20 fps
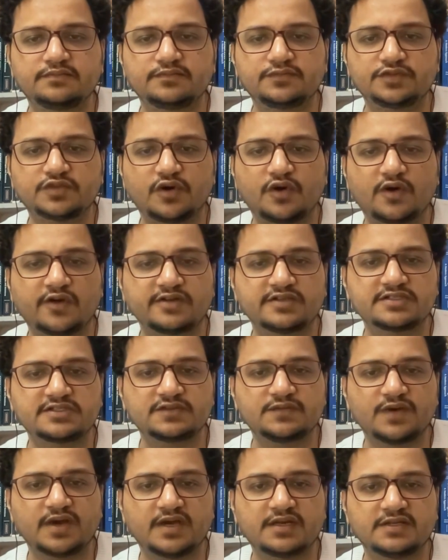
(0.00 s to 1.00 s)
Thor has
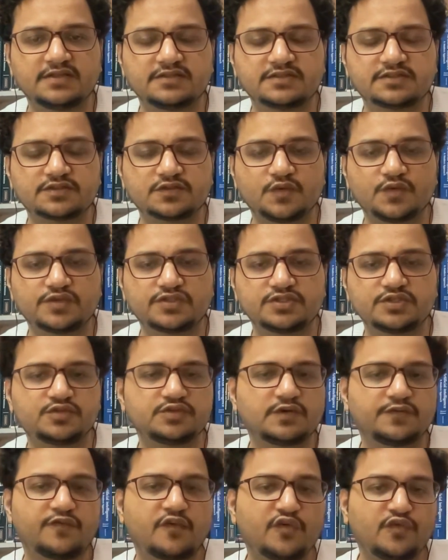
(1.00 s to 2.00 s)
divided his course into
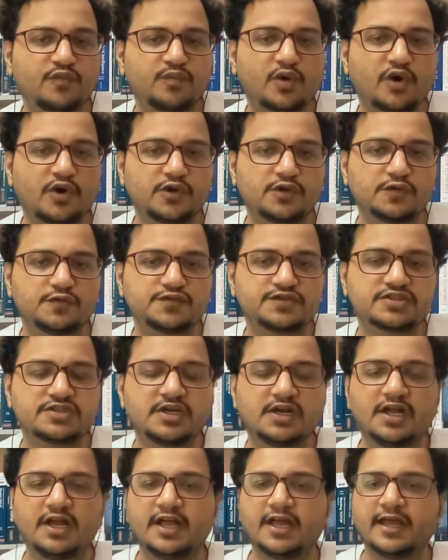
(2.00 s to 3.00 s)
the 4 modules.
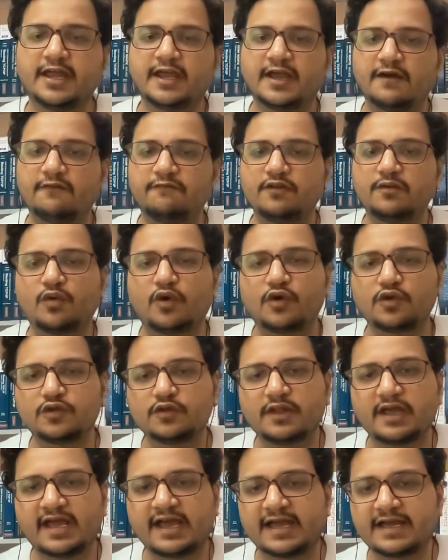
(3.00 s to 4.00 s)
Every
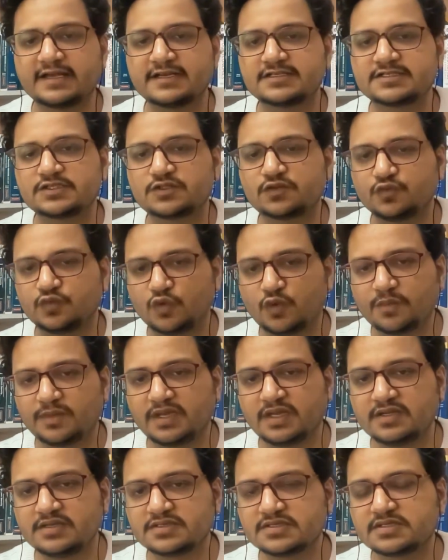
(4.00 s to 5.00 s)
module has 2
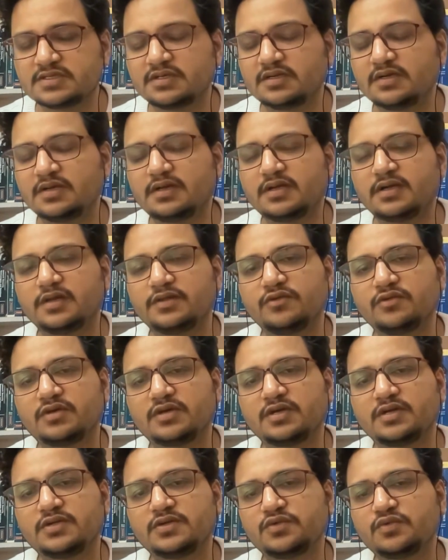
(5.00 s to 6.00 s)
domains. You
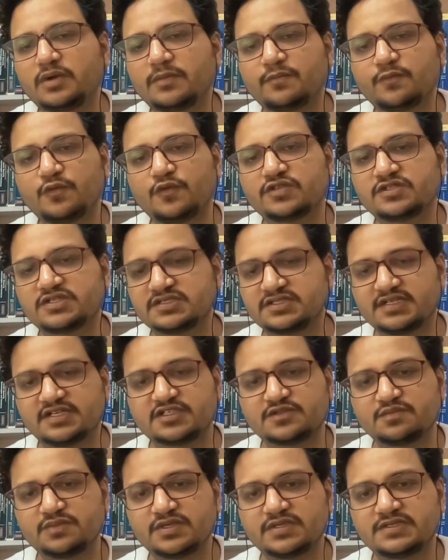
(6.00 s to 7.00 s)
can do a post
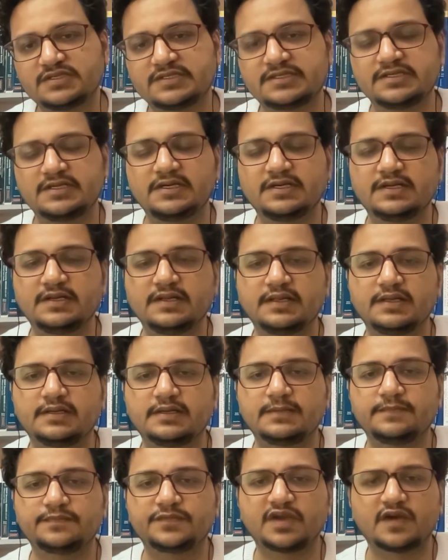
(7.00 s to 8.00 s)
assessment
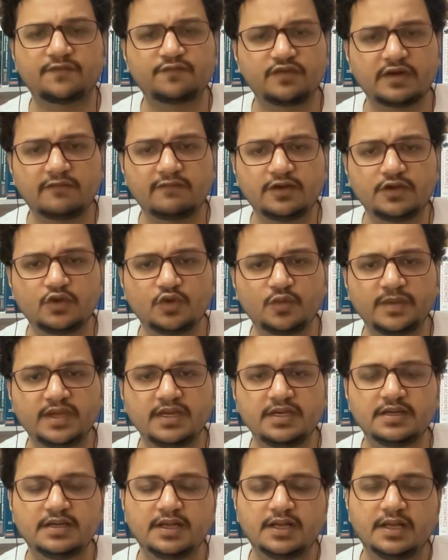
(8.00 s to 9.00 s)
after every
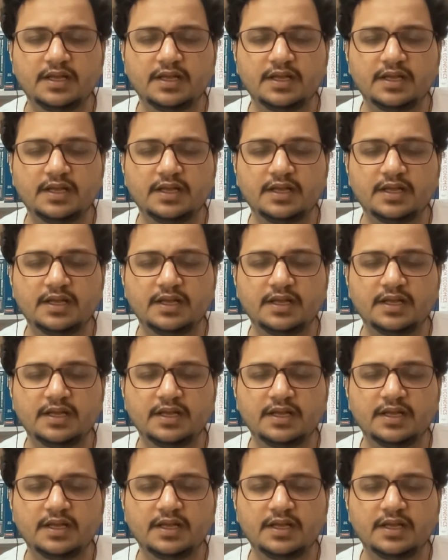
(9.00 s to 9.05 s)
domain.